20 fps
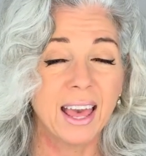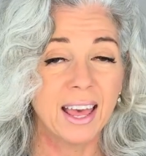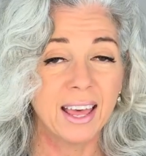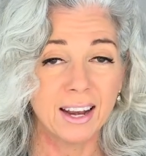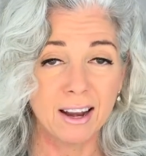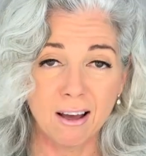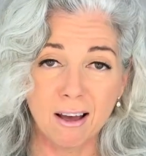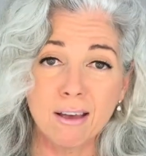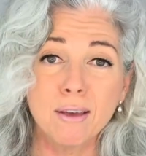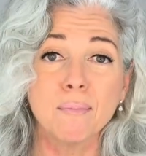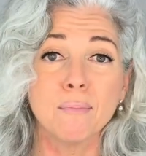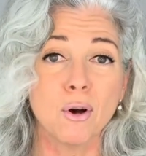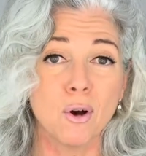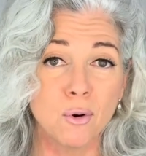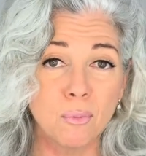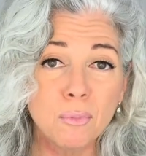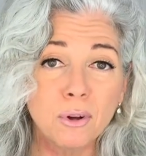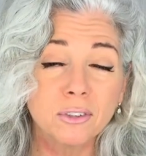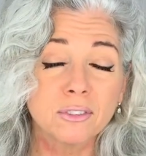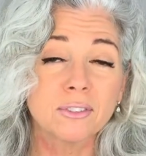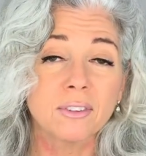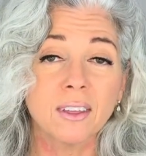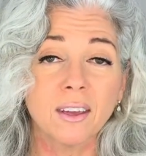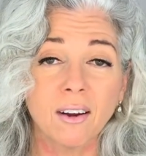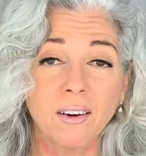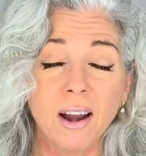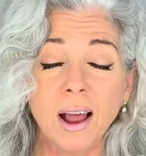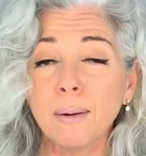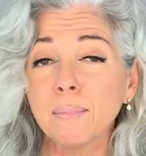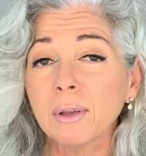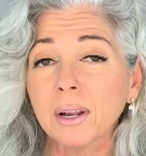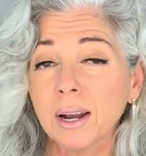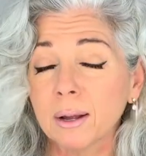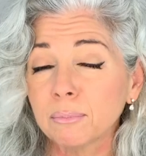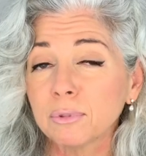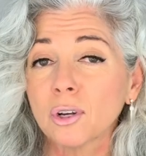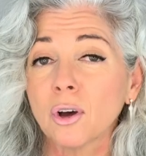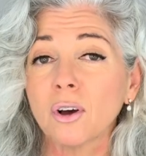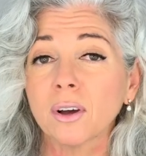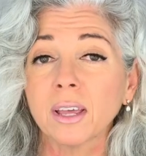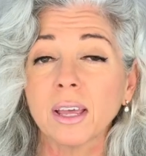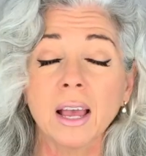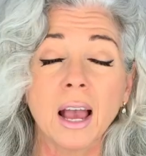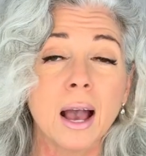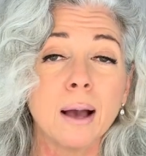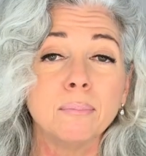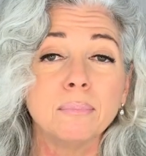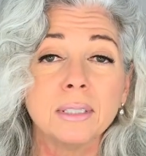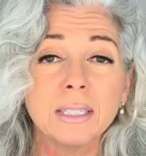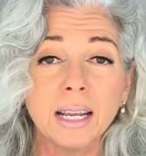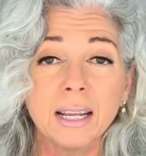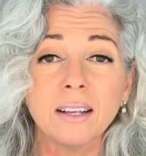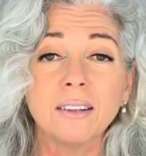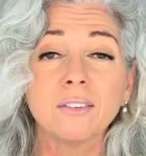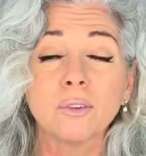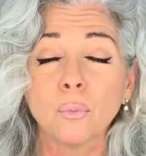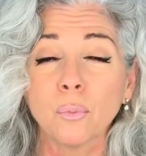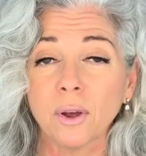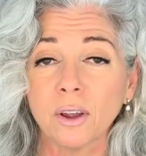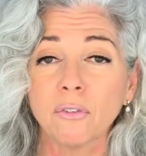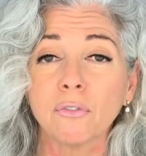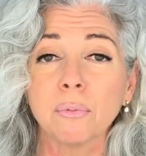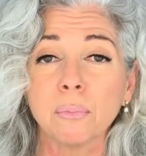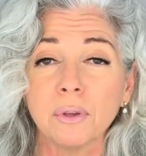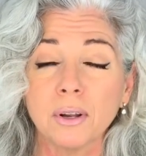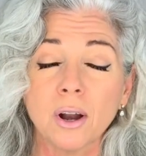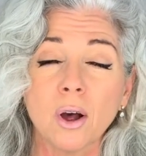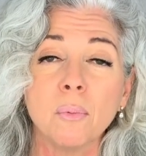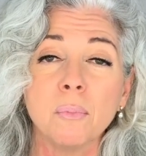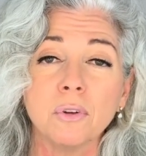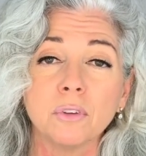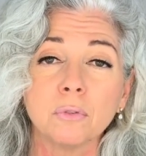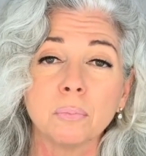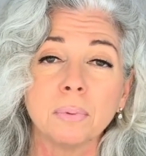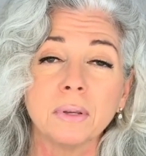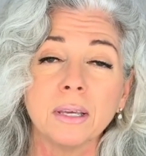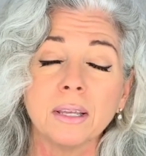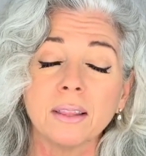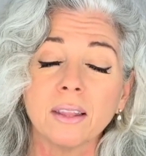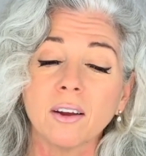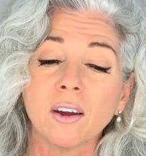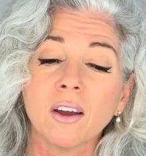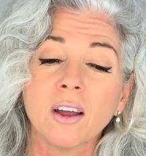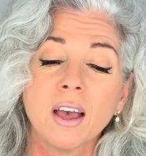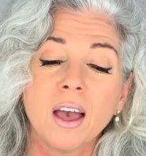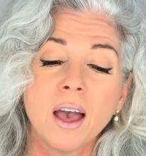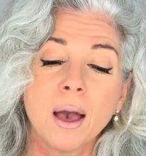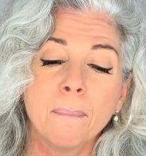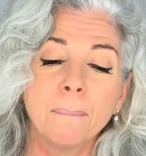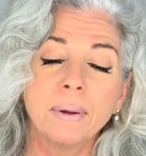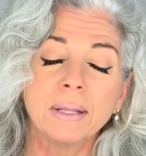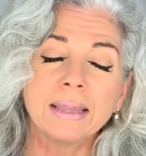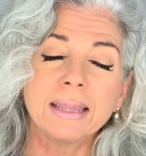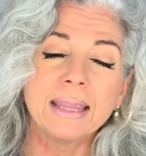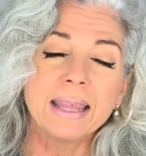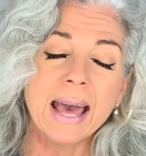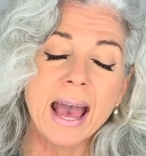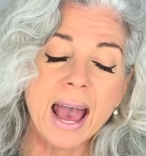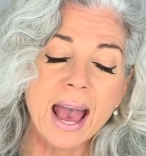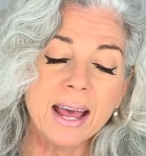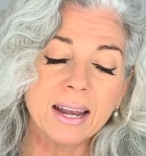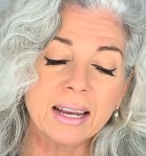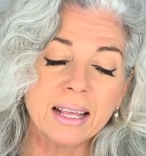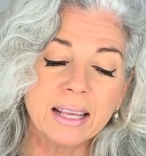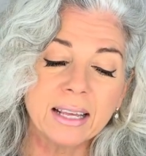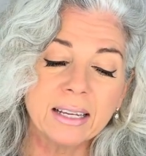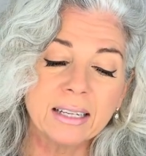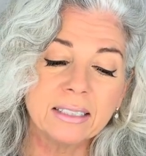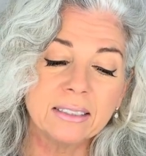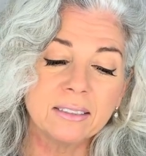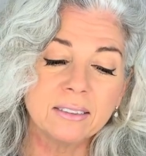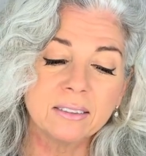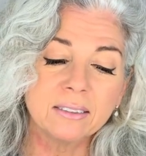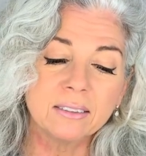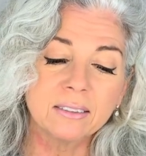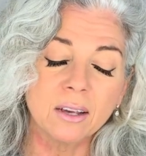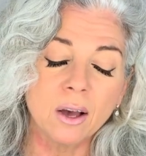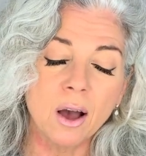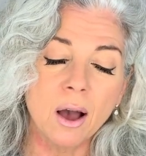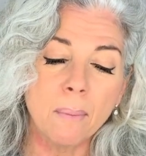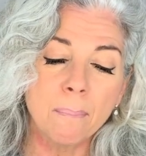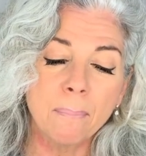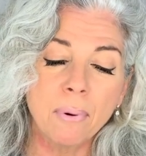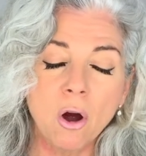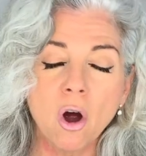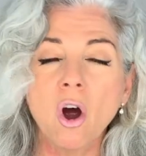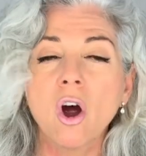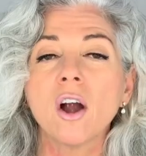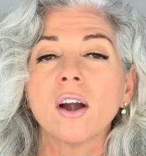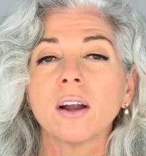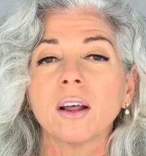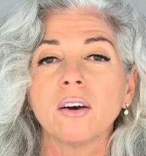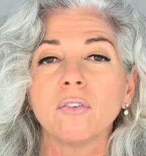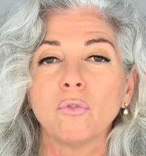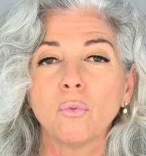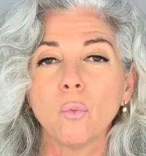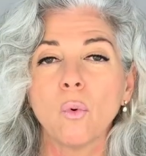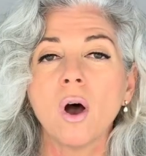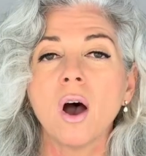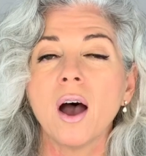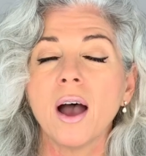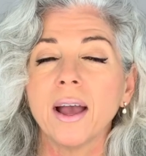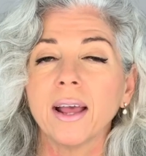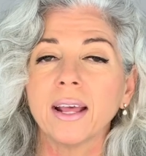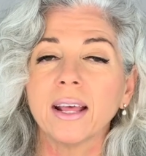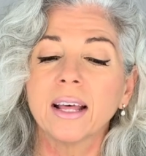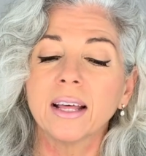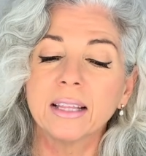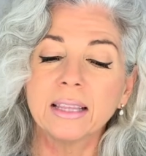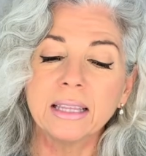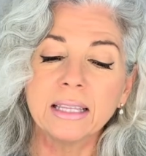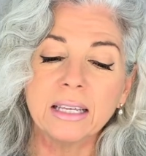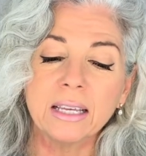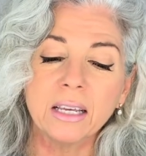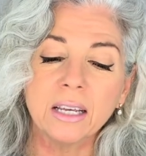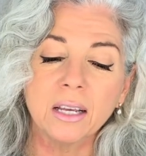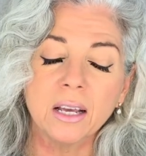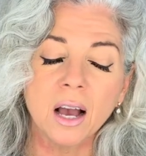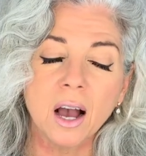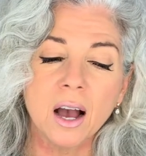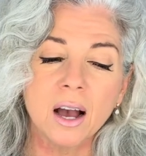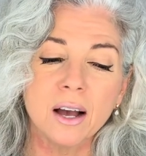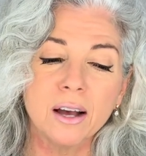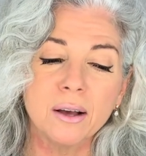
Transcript: And I am almost there. I mean, I'm days away from it almost being there. But that is part of why the